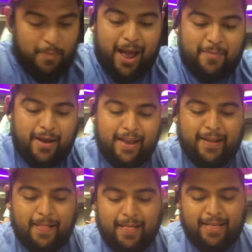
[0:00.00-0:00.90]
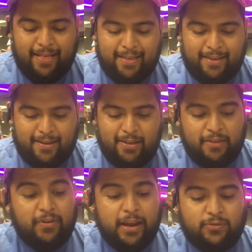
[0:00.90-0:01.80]
bye. The
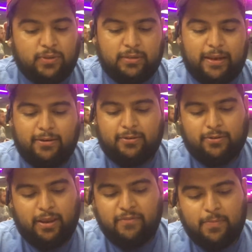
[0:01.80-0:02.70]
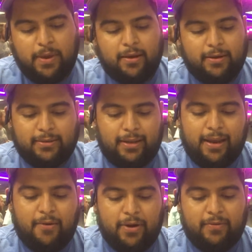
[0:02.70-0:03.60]
evenly match was like MVP because it
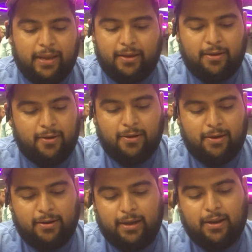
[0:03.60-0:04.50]
got rid of like a